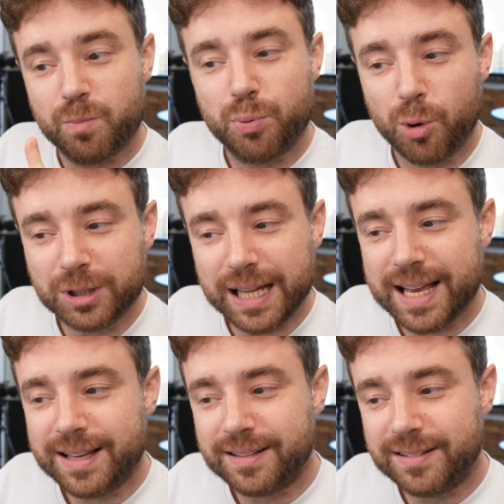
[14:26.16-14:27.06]

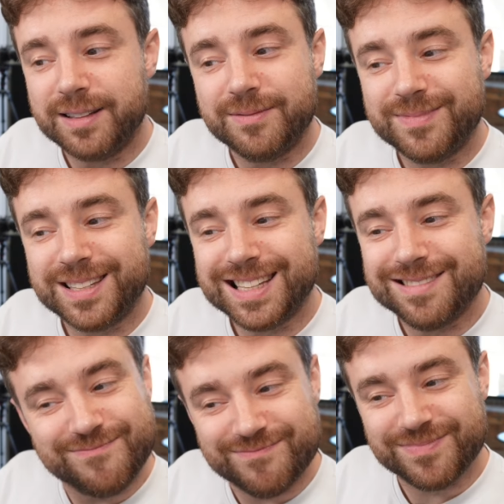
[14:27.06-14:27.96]
broadly,
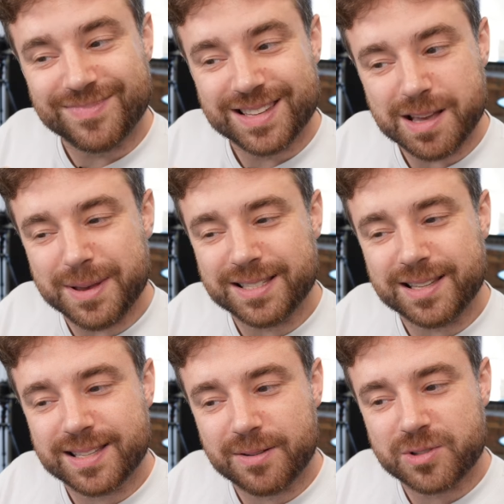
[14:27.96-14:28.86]
your
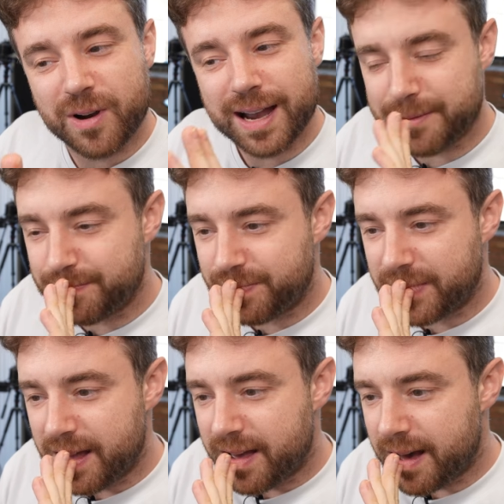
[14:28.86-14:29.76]
business sounds great.
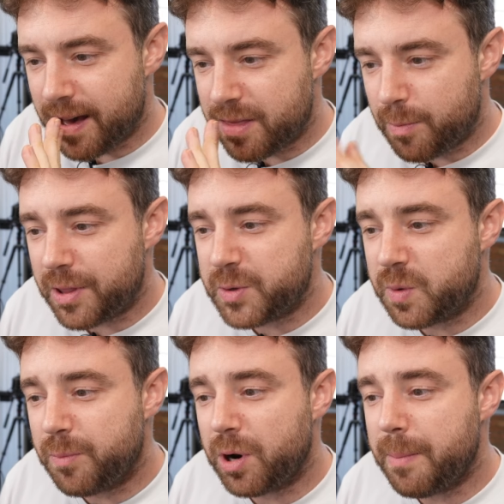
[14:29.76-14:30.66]
The brothers
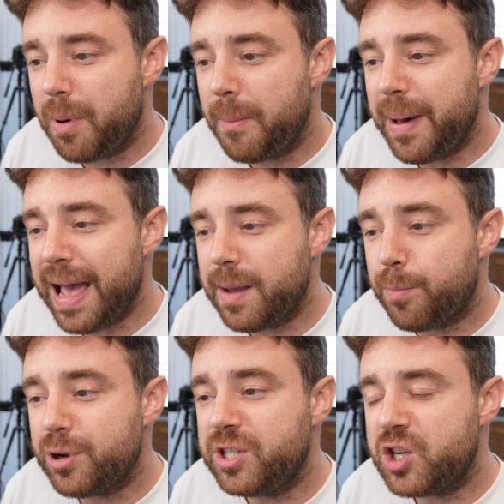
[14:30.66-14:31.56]
were born in Bombay,
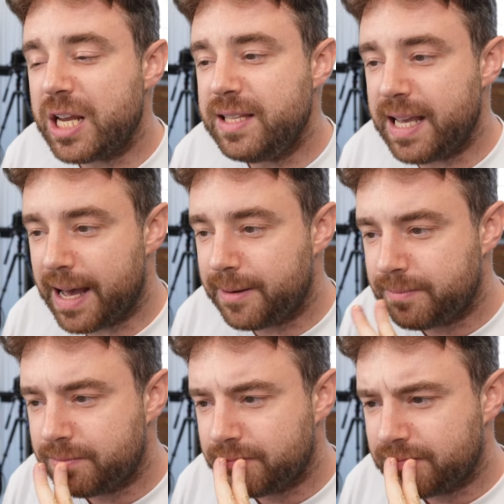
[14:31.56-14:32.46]
British India.
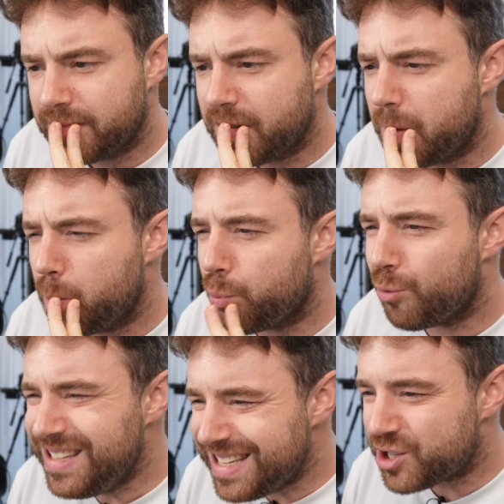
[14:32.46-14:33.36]

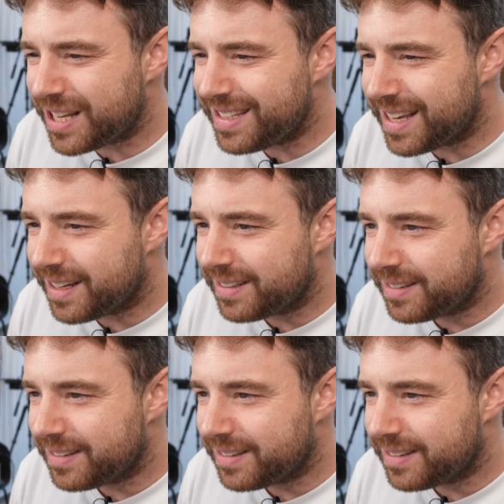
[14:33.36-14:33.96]
British India.